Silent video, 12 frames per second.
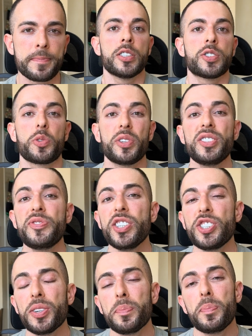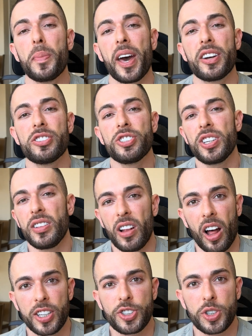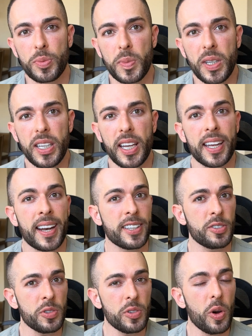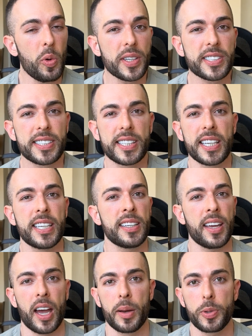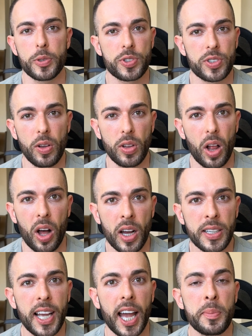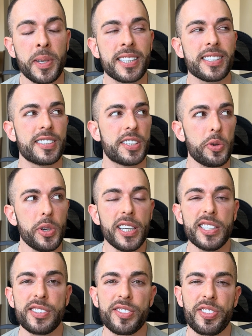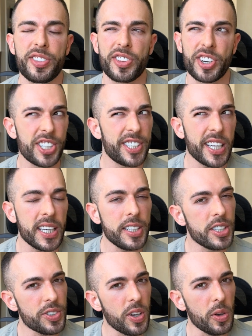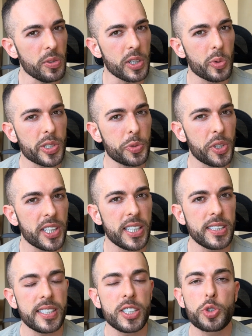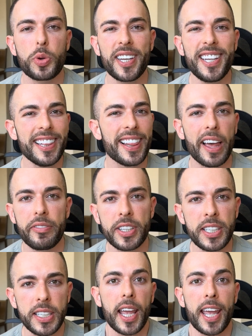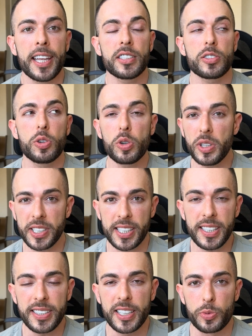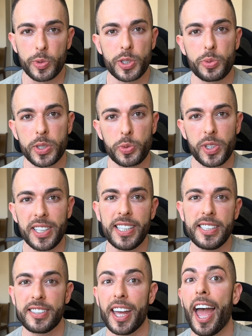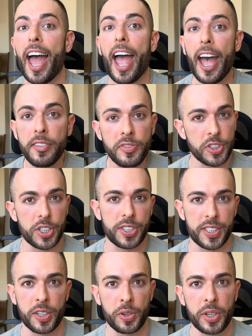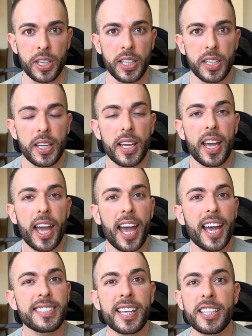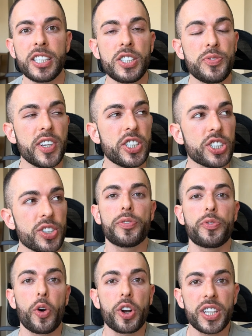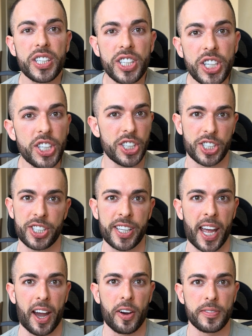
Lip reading: So this feature matters a lot to me, and I don't know what's taking Apple so long. I mean, Siri is 13 years old, it was released in 2011, and Google Assistant, which was released after Siri, has had this feature for years now.